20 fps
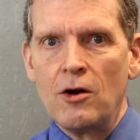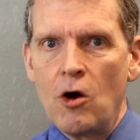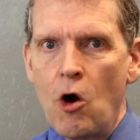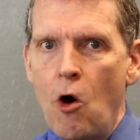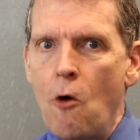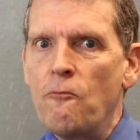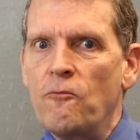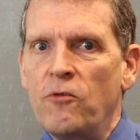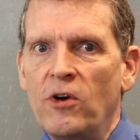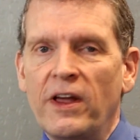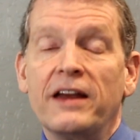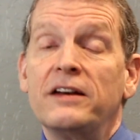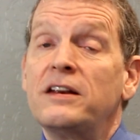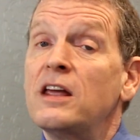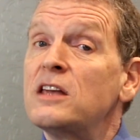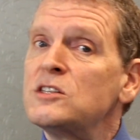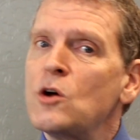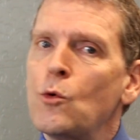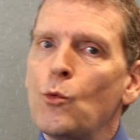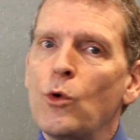Hopefully. It
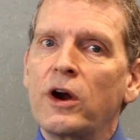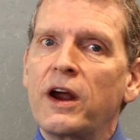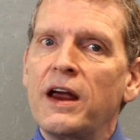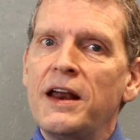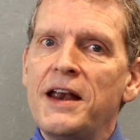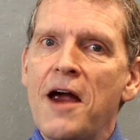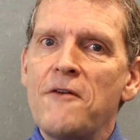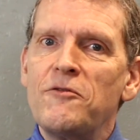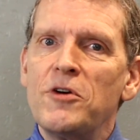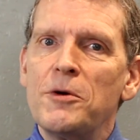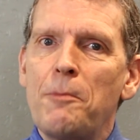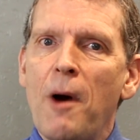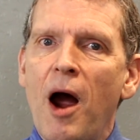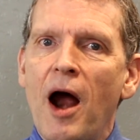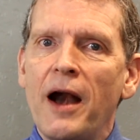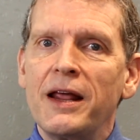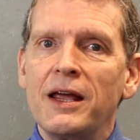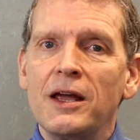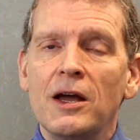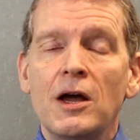doesn't work in
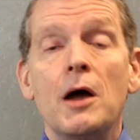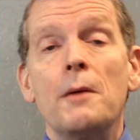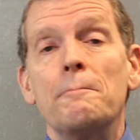everybody,